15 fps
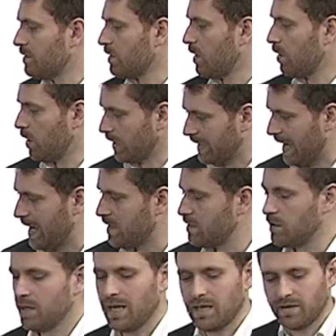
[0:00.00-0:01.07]
again,
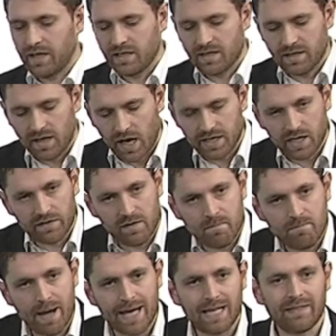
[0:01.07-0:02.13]
in this idea of
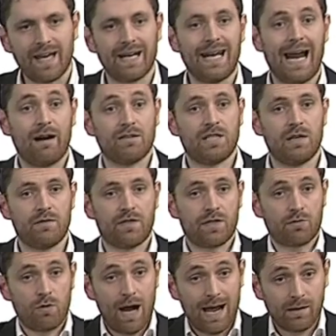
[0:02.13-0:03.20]
embedding that narrative
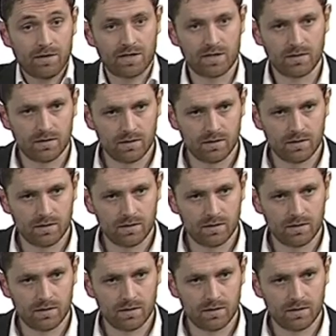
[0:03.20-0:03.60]
throughout